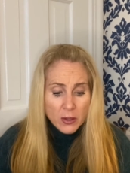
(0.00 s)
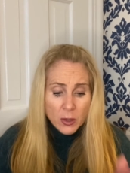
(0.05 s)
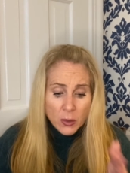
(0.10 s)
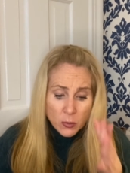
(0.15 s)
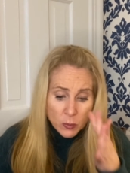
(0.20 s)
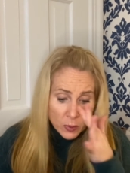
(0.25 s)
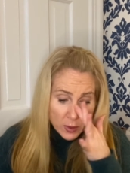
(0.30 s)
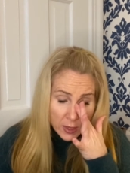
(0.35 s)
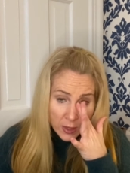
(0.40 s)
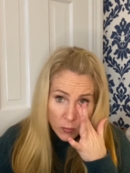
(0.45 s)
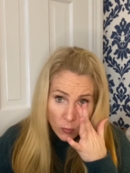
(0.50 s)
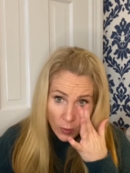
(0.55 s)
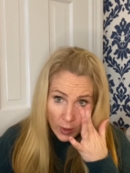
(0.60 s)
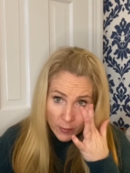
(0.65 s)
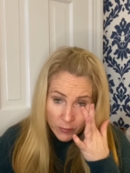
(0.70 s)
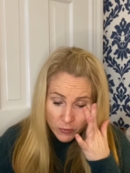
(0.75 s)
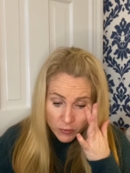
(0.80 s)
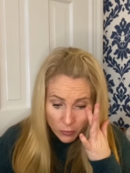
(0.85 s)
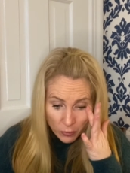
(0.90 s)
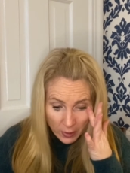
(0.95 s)
When he
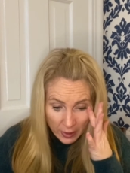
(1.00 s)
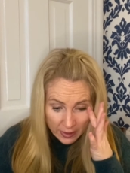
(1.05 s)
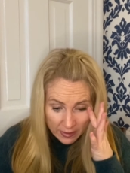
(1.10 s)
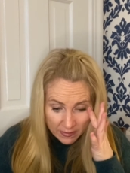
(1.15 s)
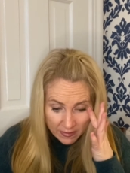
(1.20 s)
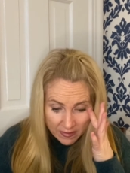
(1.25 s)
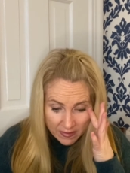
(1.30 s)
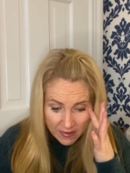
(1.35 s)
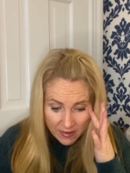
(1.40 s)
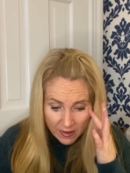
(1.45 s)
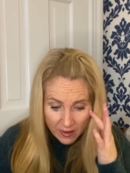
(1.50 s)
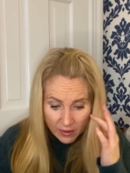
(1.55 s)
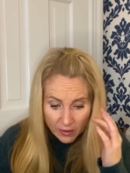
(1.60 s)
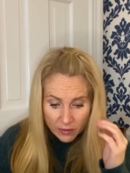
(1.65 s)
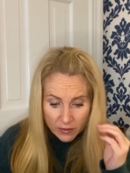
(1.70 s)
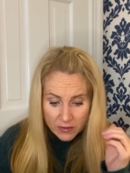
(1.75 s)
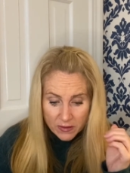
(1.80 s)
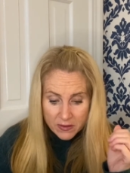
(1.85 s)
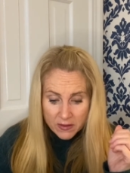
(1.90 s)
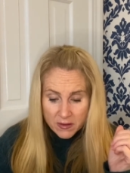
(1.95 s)
wiped away his
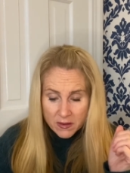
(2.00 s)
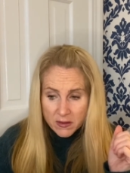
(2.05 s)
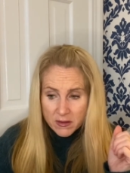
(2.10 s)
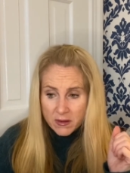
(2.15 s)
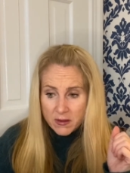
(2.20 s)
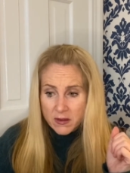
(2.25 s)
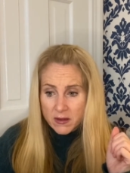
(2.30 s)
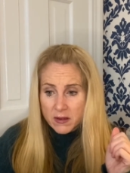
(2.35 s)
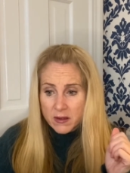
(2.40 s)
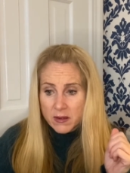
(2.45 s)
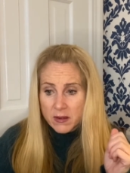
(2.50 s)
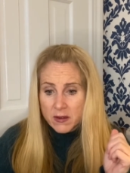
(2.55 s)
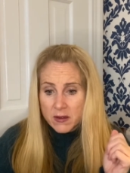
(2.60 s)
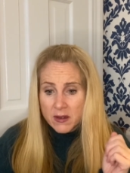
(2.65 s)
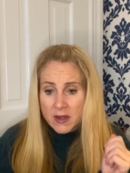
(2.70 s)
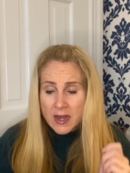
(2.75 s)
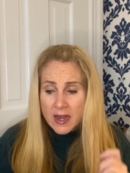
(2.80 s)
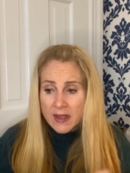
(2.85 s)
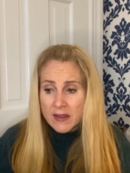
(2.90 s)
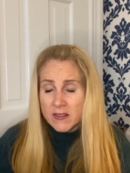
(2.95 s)
tears,
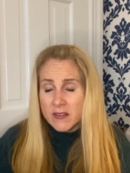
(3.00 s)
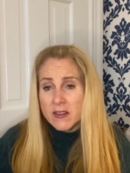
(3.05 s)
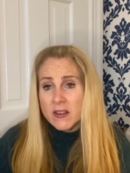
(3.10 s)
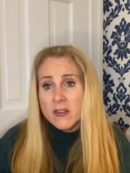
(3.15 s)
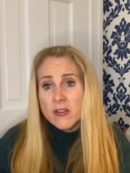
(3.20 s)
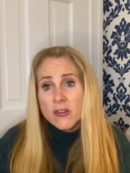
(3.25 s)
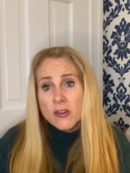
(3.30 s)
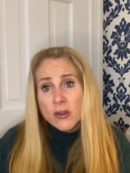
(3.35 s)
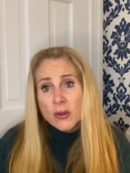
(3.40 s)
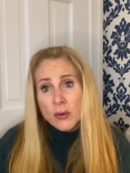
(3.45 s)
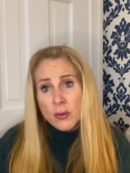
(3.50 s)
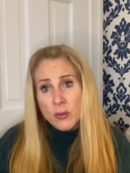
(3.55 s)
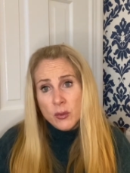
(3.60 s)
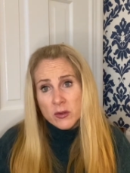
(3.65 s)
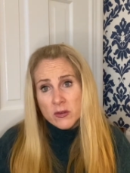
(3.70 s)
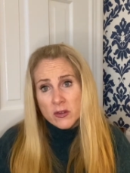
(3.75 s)
Nancy too was